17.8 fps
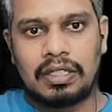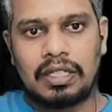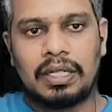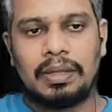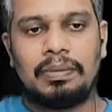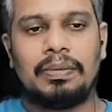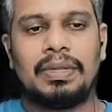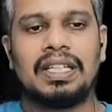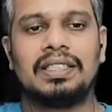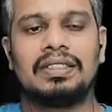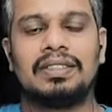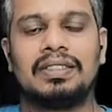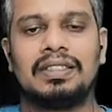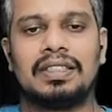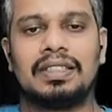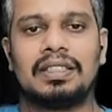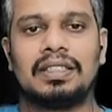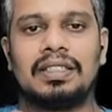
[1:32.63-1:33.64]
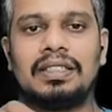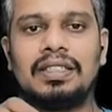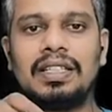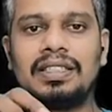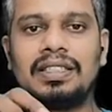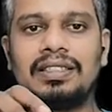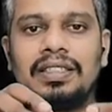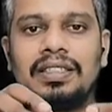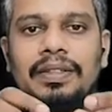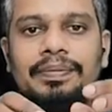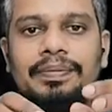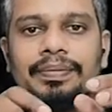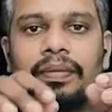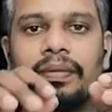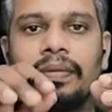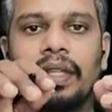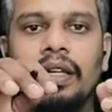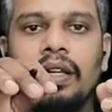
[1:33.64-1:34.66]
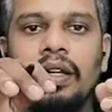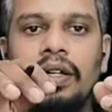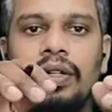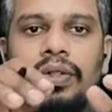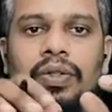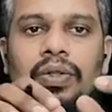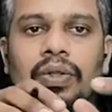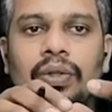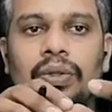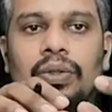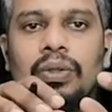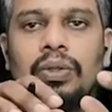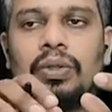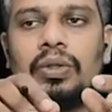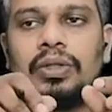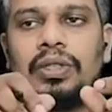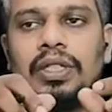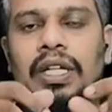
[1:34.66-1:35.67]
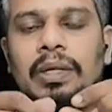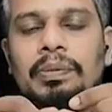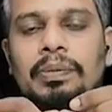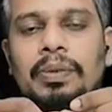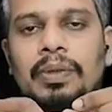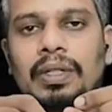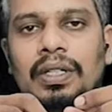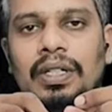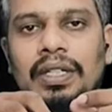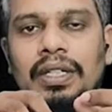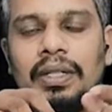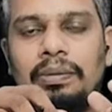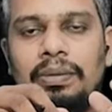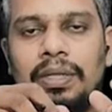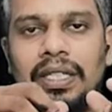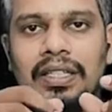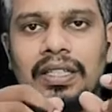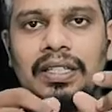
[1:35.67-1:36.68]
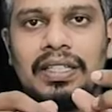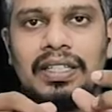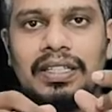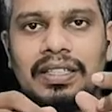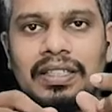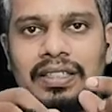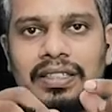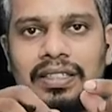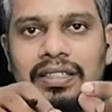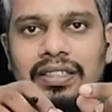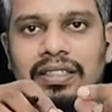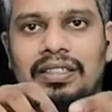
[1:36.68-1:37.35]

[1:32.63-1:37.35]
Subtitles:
time, because there is a two dipole, it will be like